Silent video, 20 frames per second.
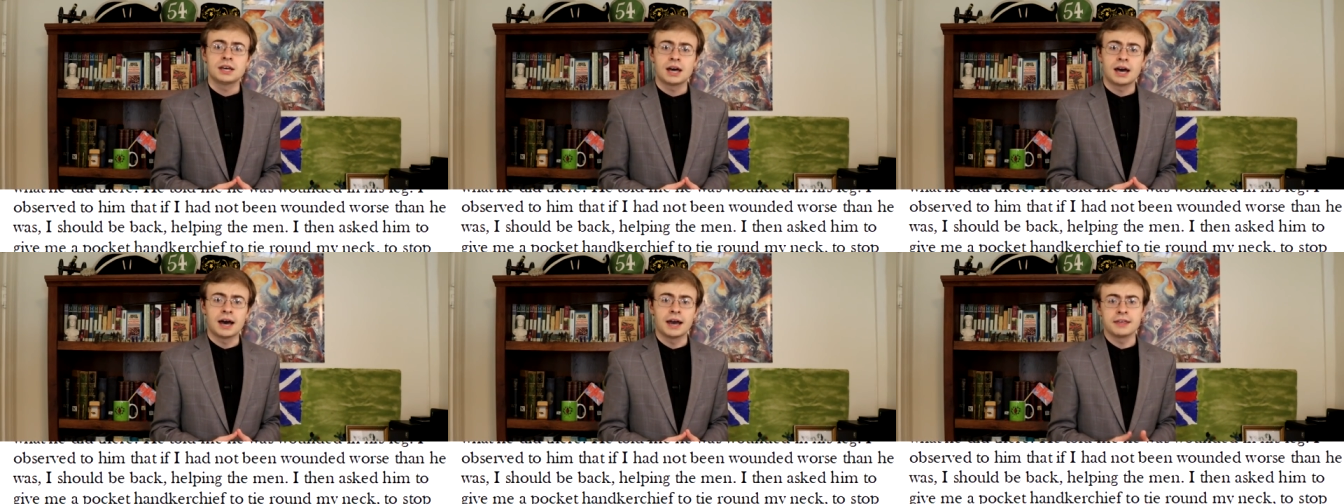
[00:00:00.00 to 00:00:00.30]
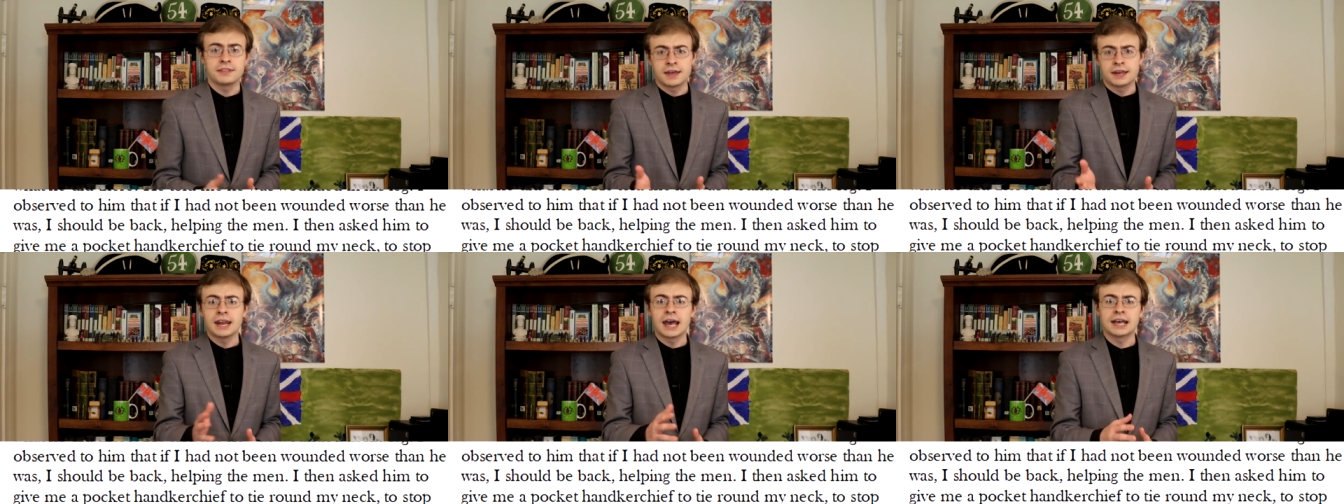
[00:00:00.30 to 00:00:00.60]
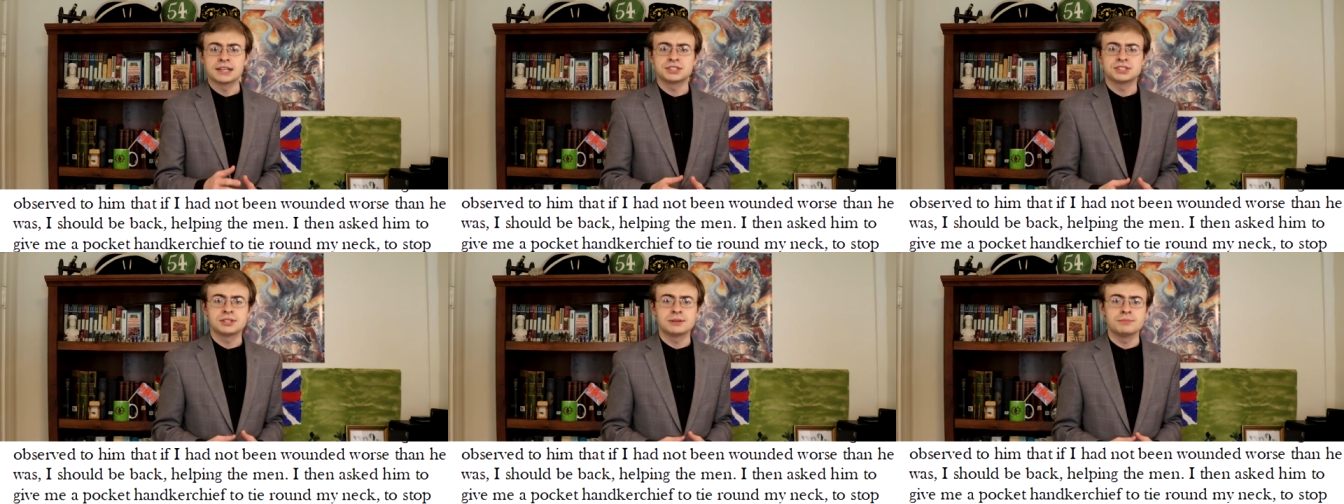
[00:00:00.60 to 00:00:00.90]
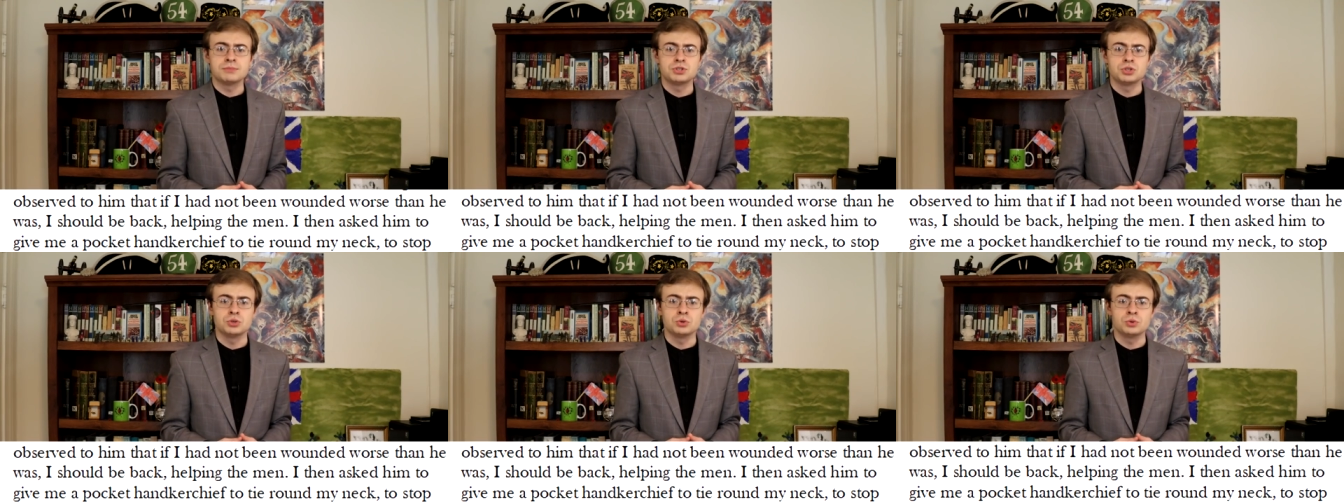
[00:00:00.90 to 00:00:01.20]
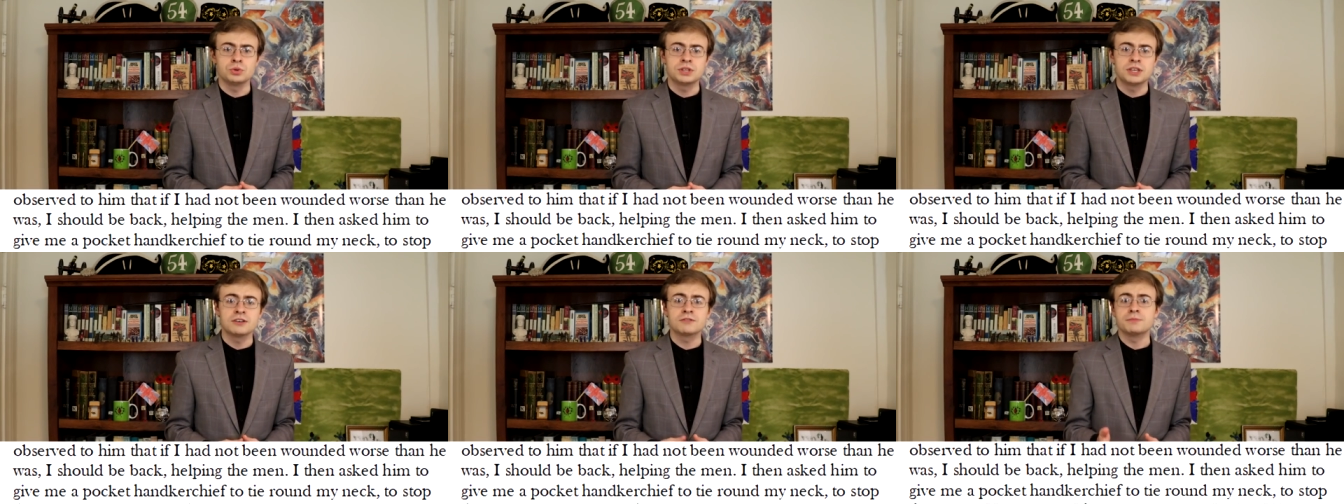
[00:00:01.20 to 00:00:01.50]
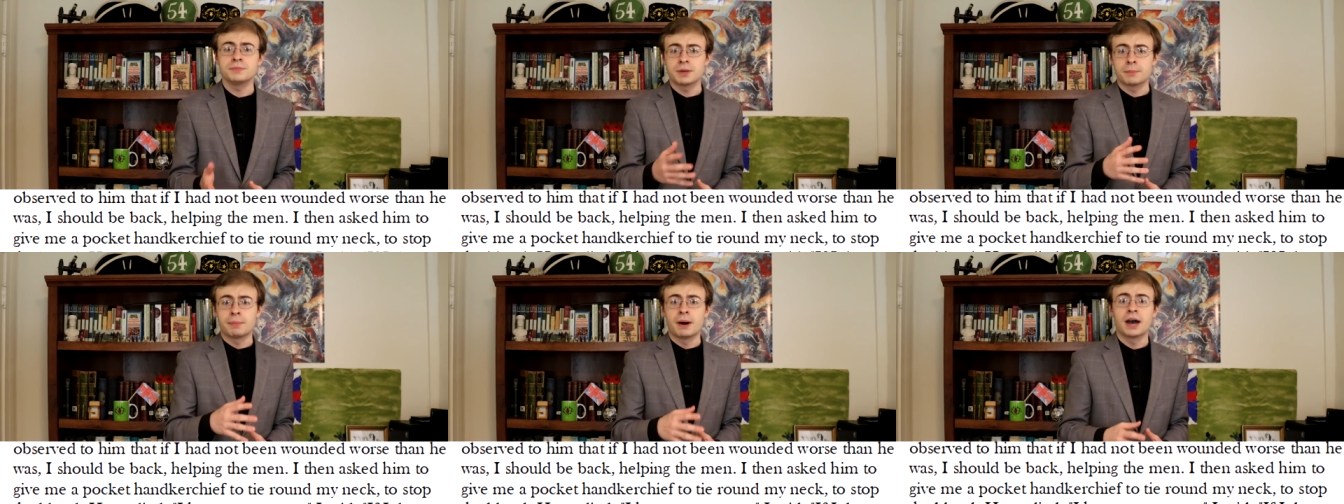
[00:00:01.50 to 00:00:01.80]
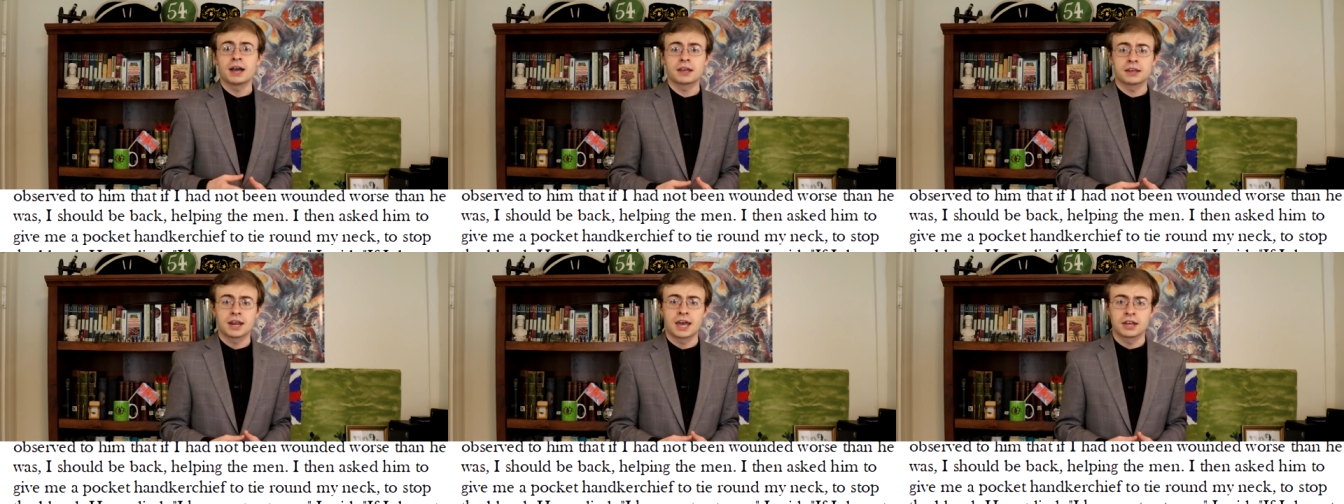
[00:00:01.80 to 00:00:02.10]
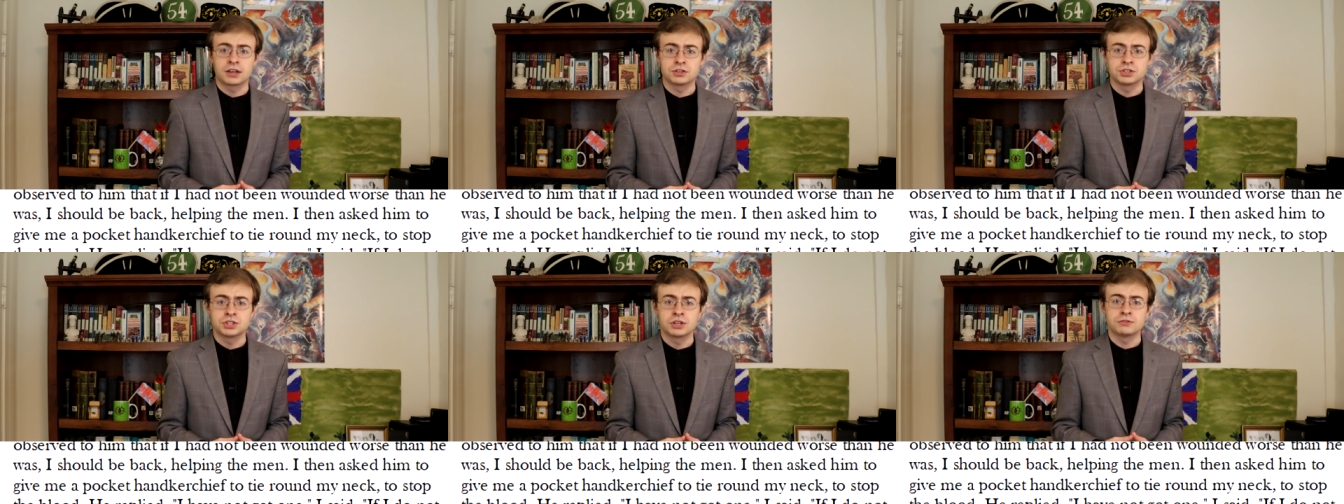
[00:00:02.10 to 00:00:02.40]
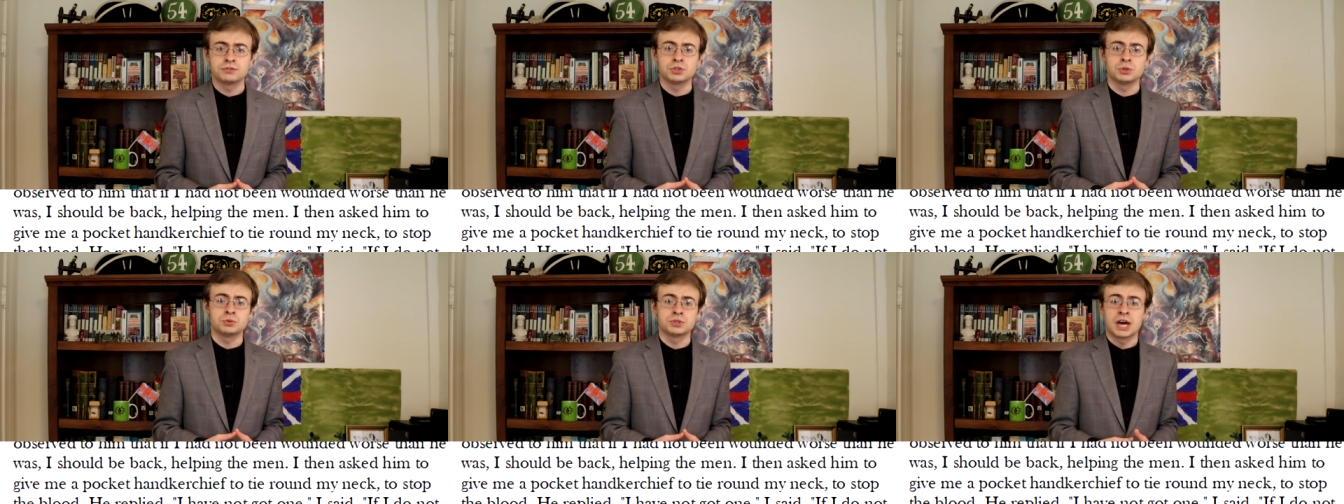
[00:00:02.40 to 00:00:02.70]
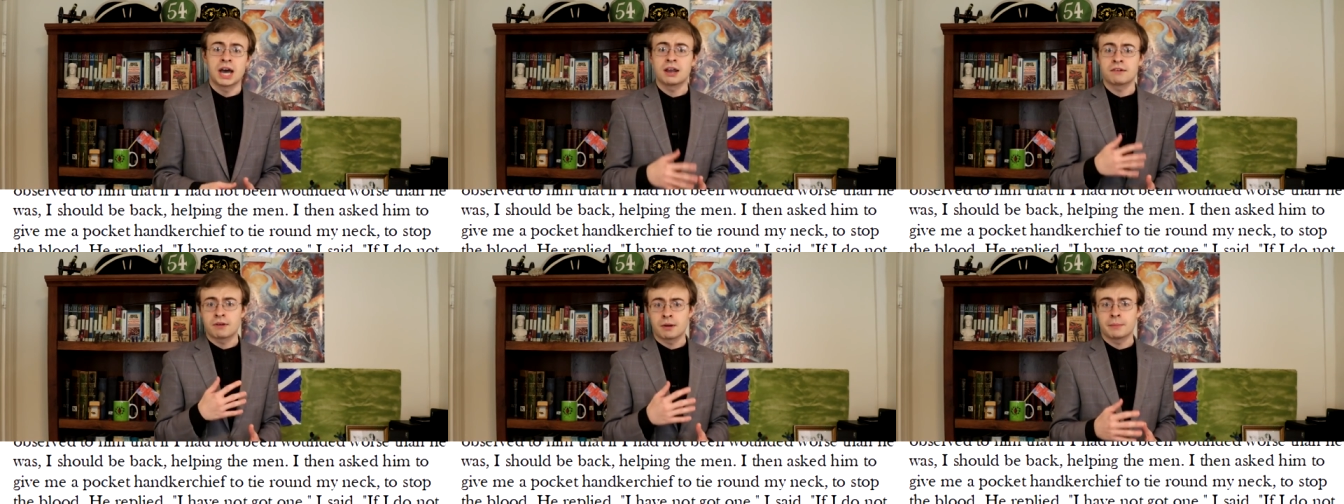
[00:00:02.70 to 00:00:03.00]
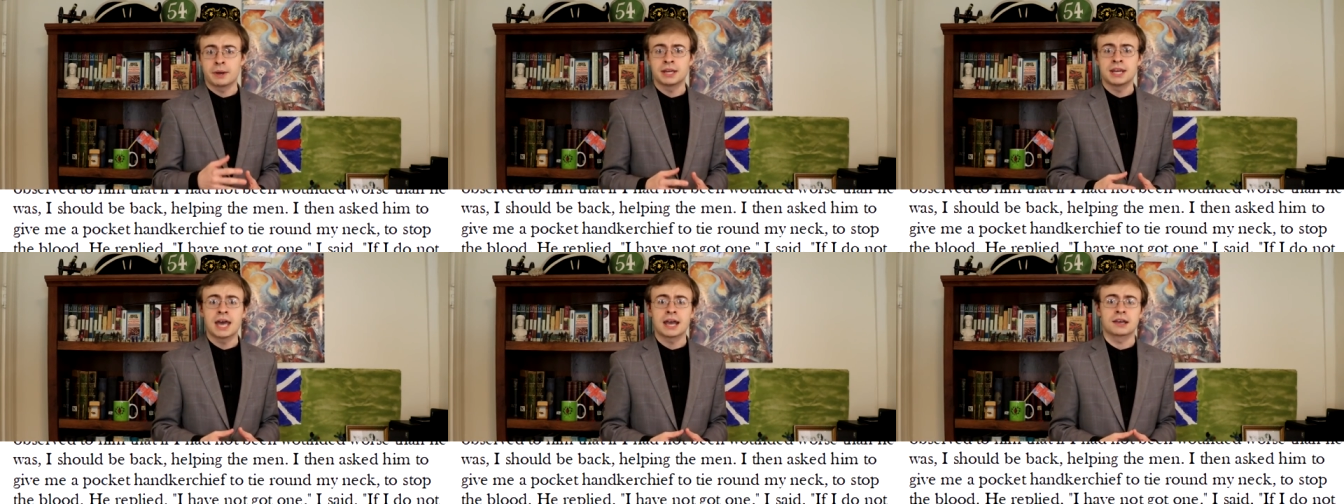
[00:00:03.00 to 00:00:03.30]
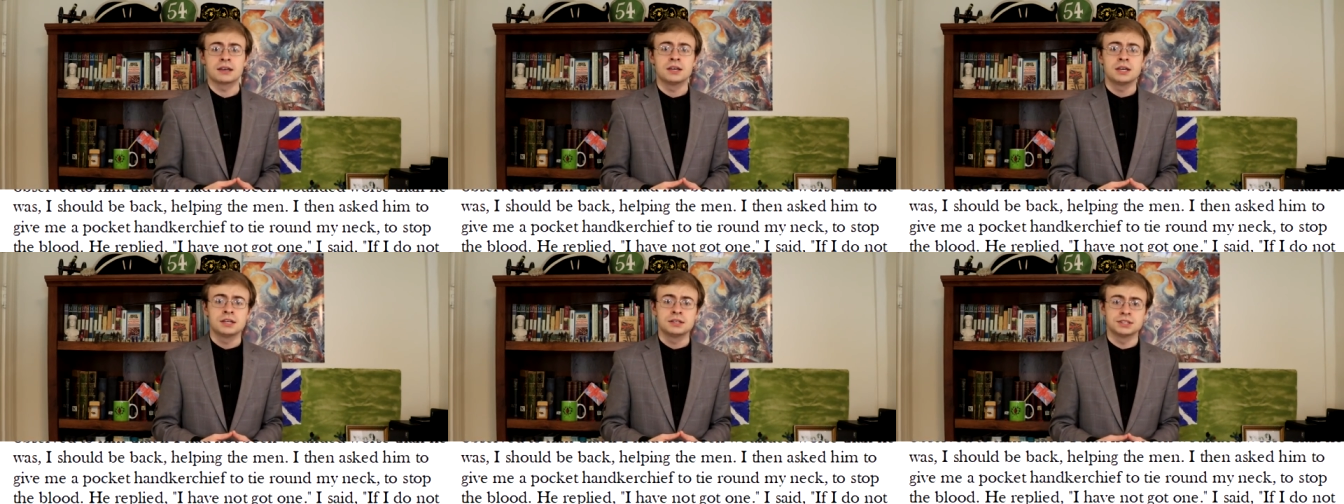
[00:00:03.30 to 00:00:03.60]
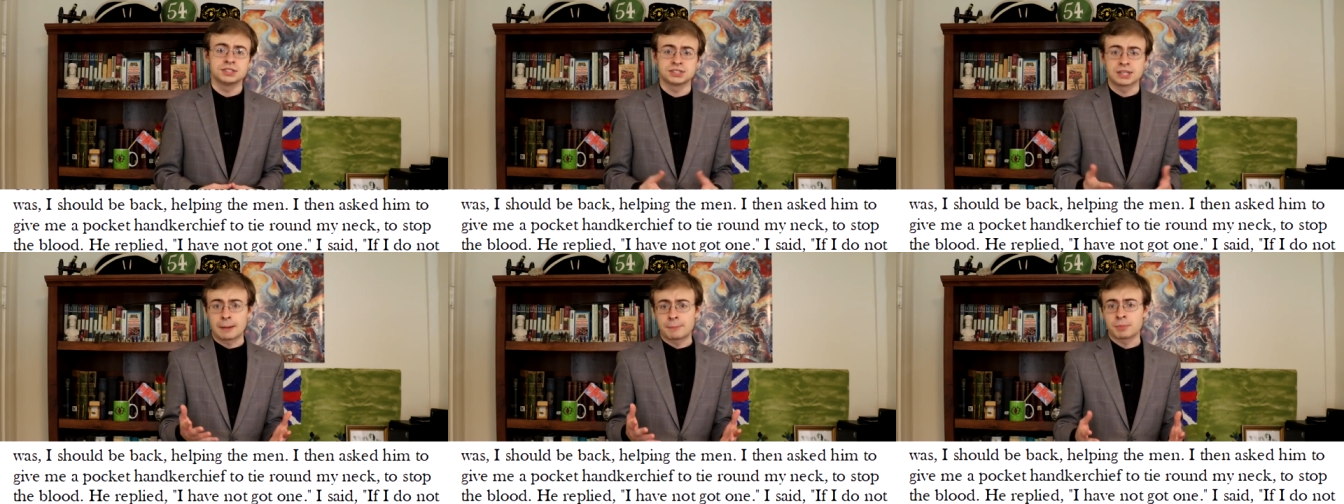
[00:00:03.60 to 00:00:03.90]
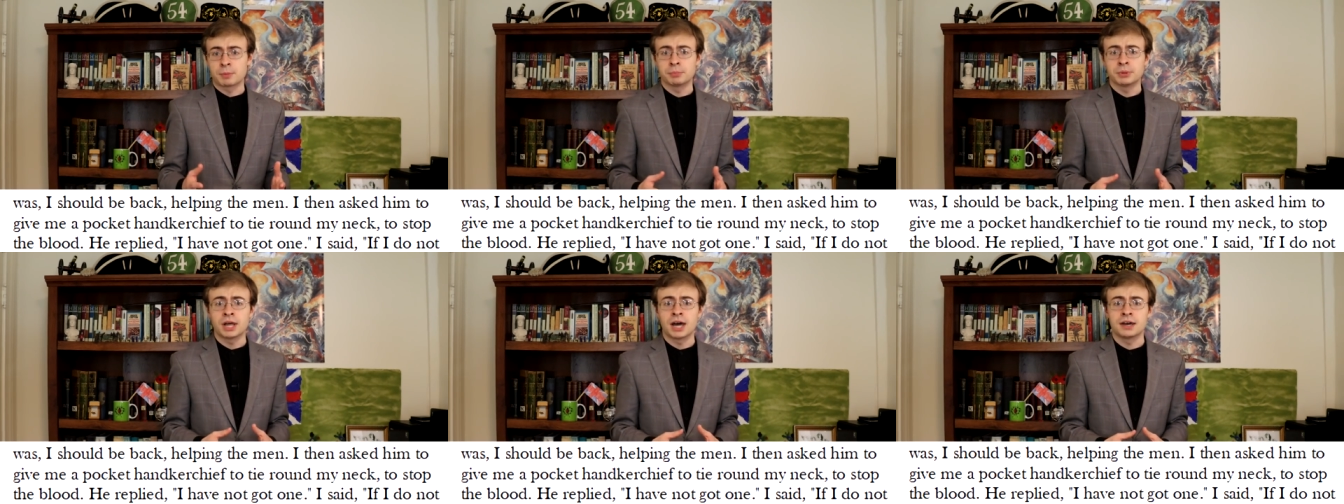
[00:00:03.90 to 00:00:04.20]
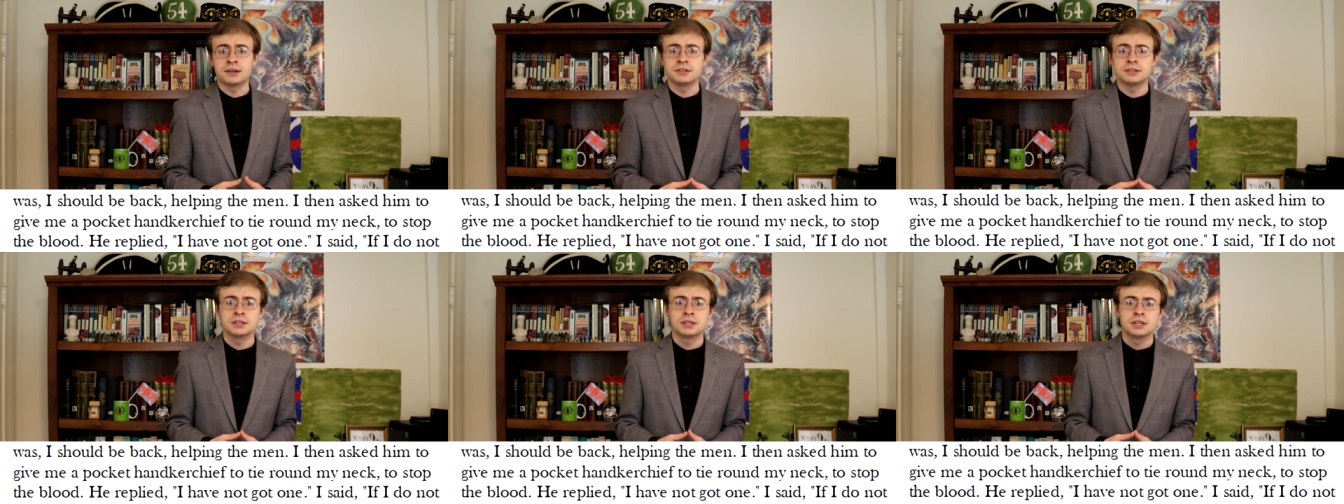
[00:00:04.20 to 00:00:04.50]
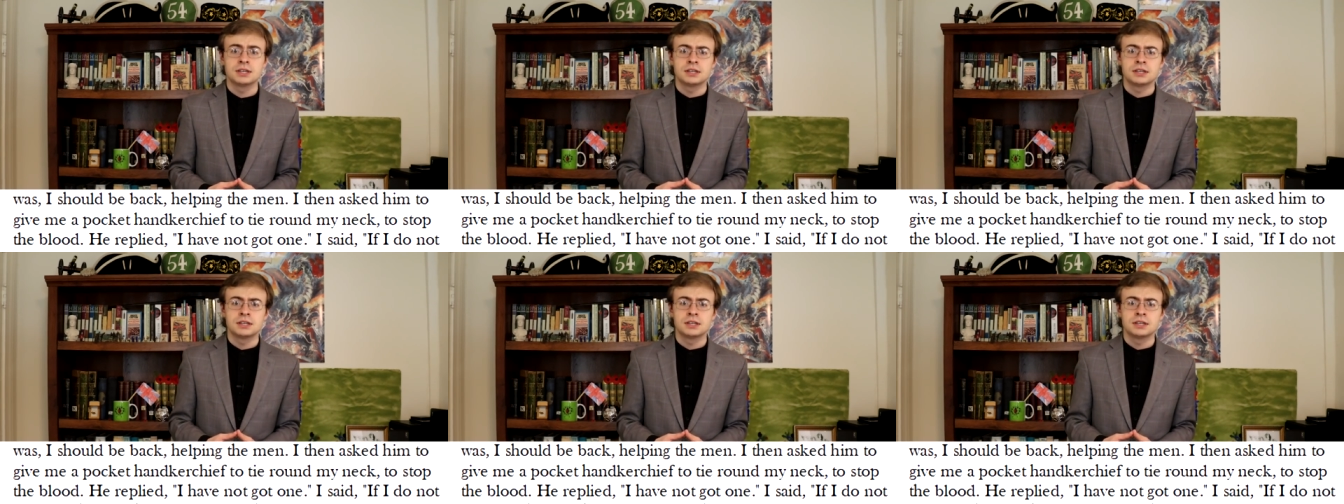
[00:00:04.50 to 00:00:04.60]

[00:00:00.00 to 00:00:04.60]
I then asked him to give me a pocket handkerchief to tie round my neck to stop the blood,